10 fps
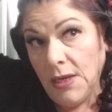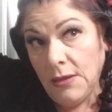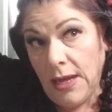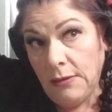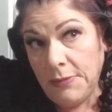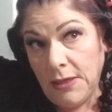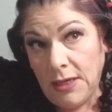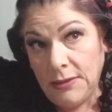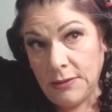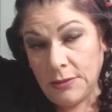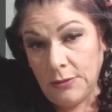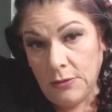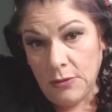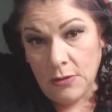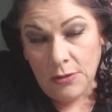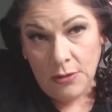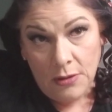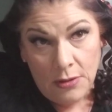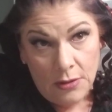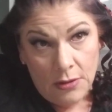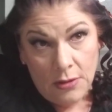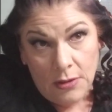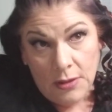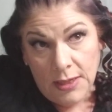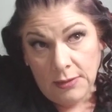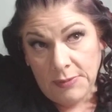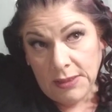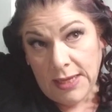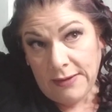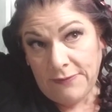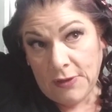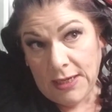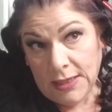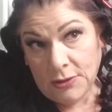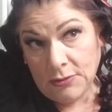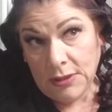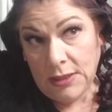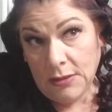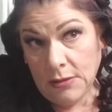That'll be nice. That'd be a lot of fun, actually.